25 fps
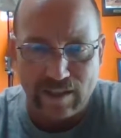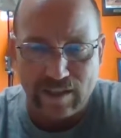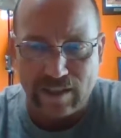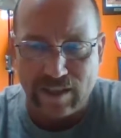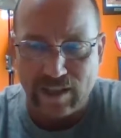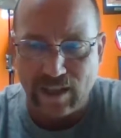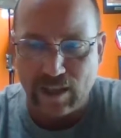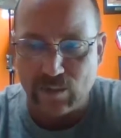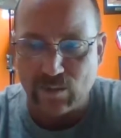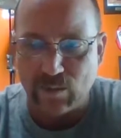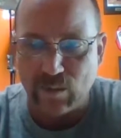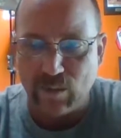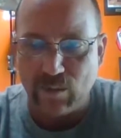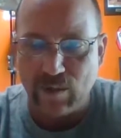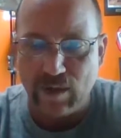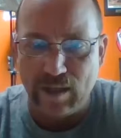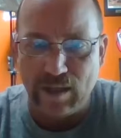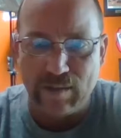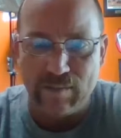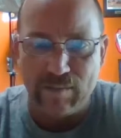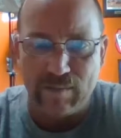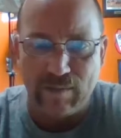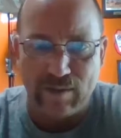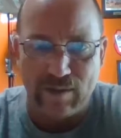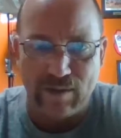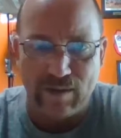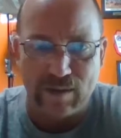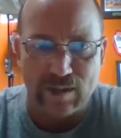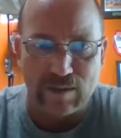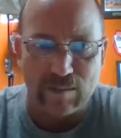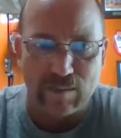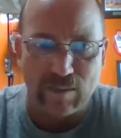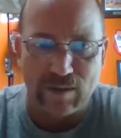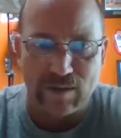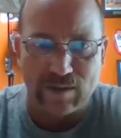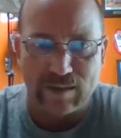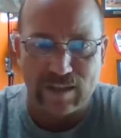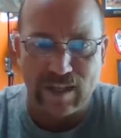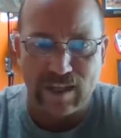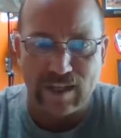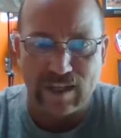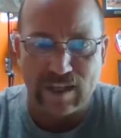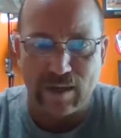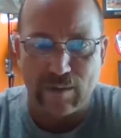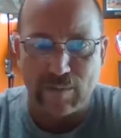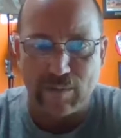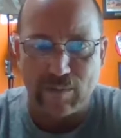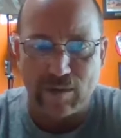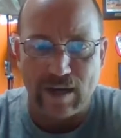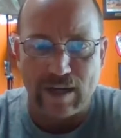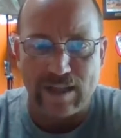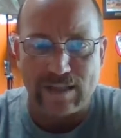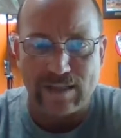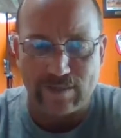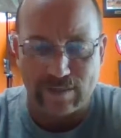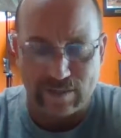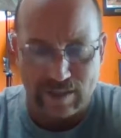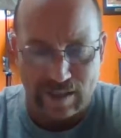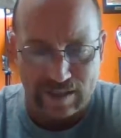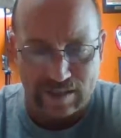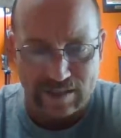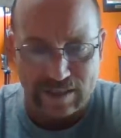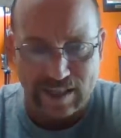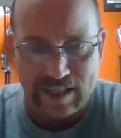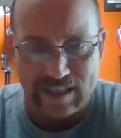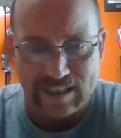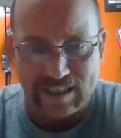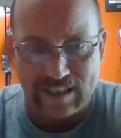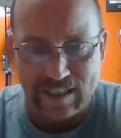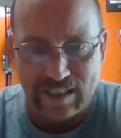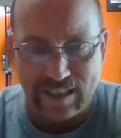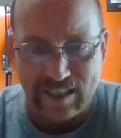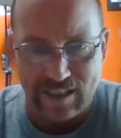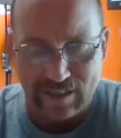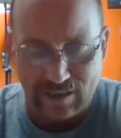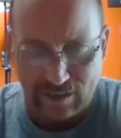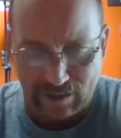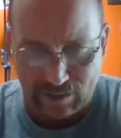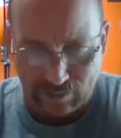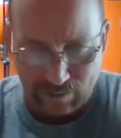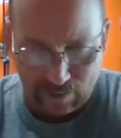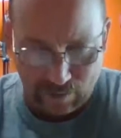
and kids were with him on his birthday to come race at Dade City in the